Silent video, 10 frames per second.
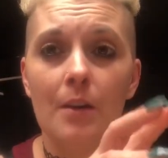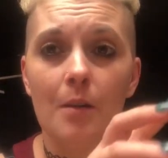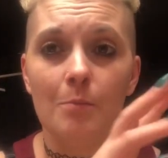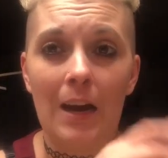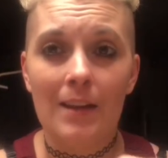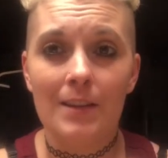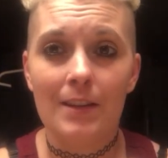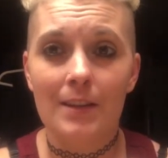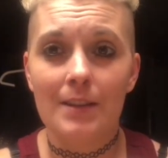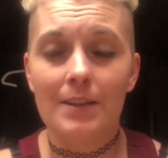my
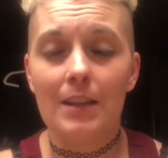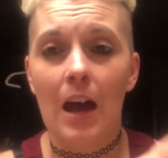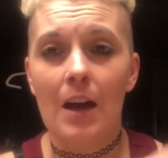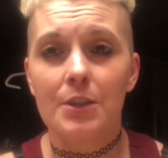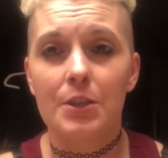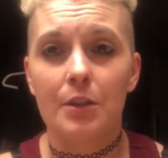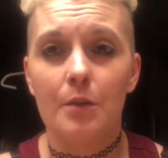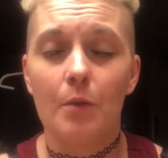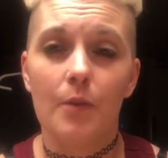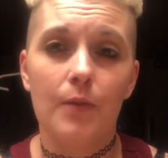dentist actually
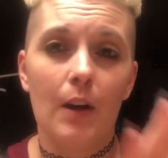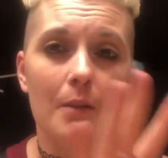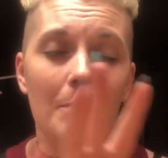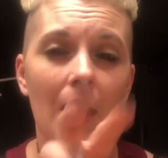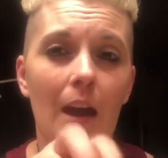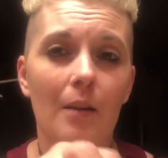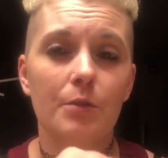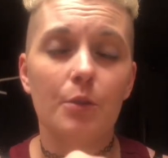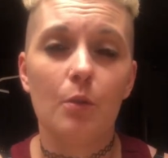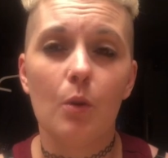referred me
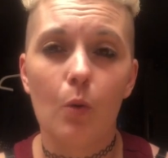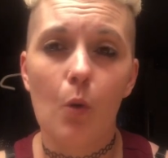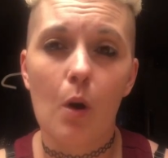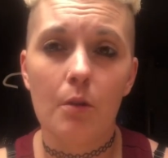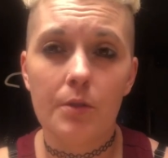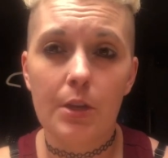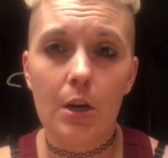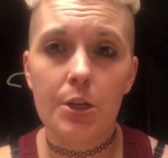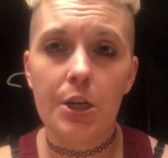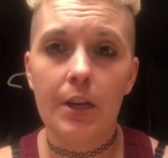out to an oral
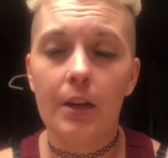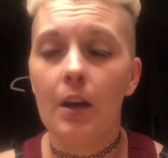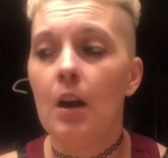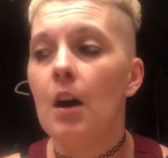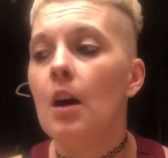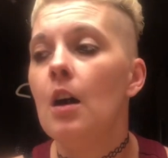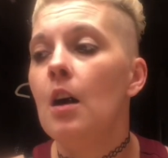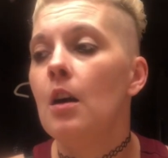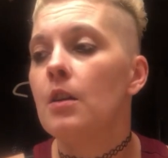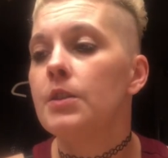surgeon
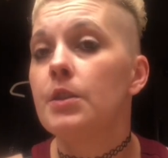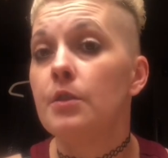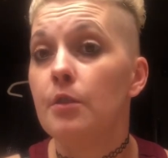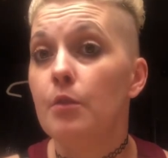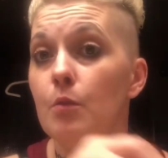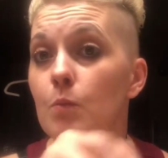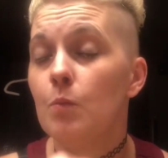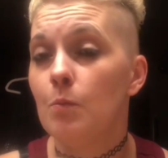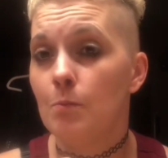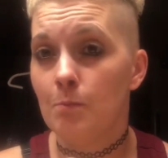to
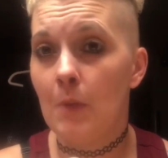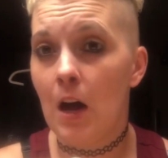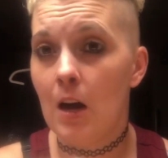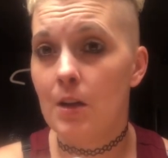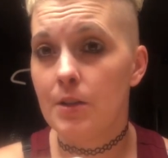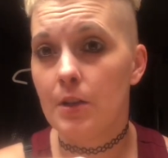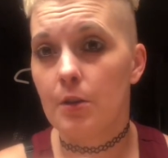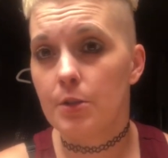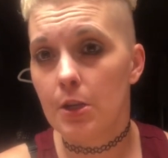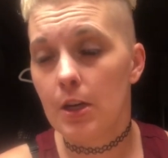do my
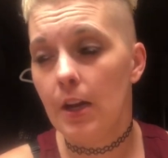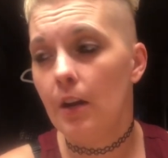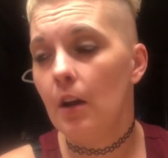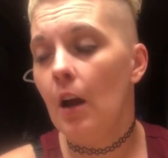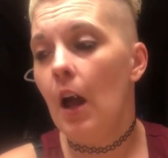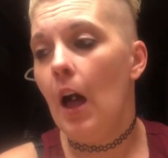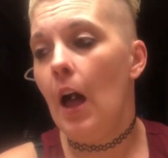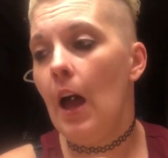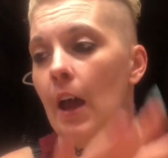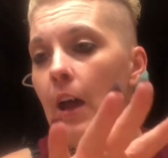surgery.
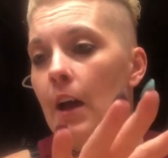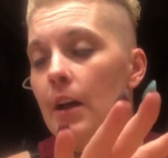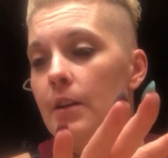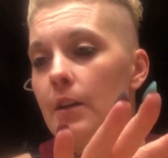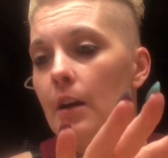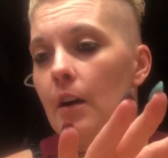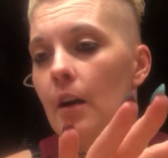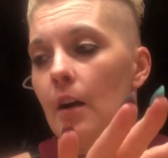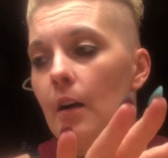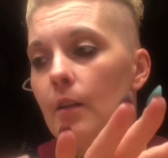And
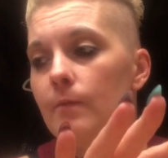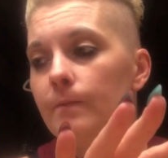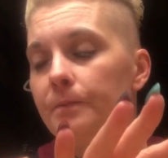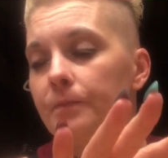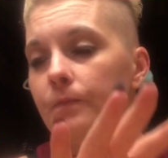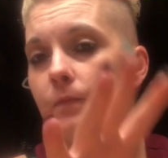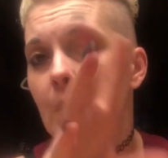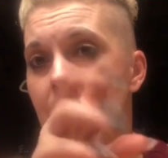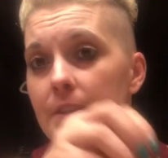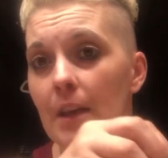
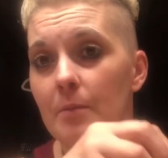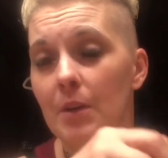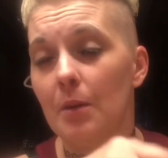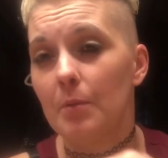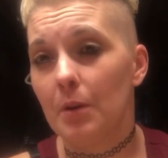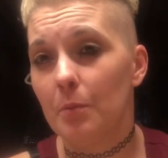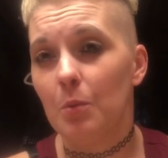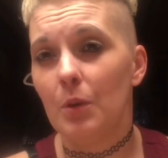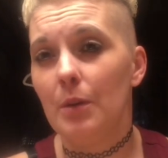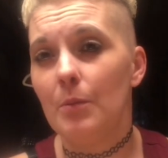They set me up an
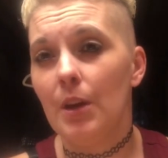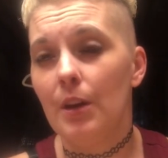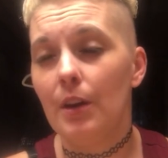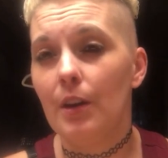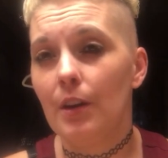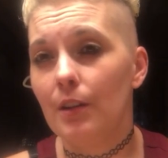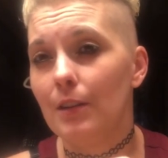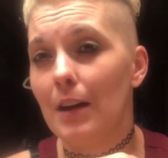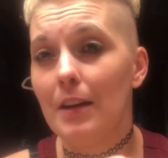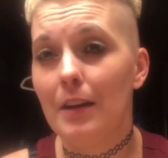appointment,
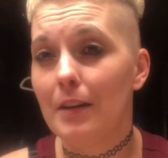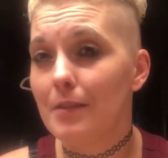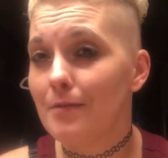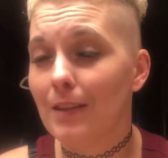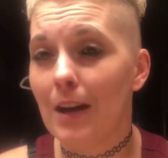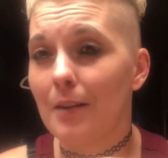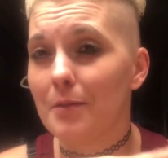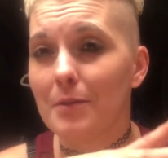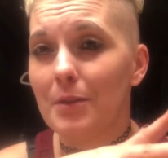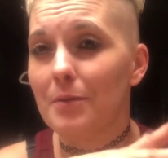like, I
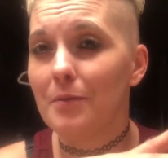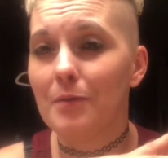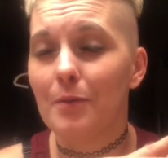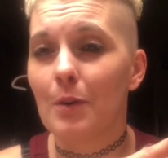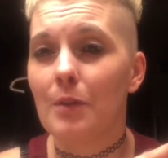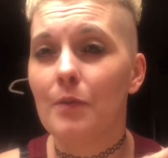don't know, 4